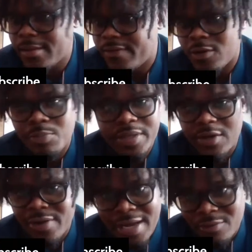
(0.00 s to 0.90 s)
They don't play
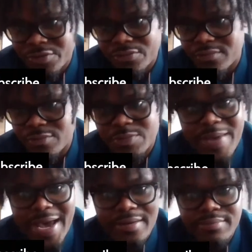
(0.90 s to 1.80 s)
around with
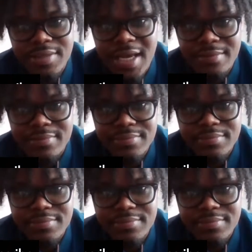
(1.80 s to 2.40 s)
bad line.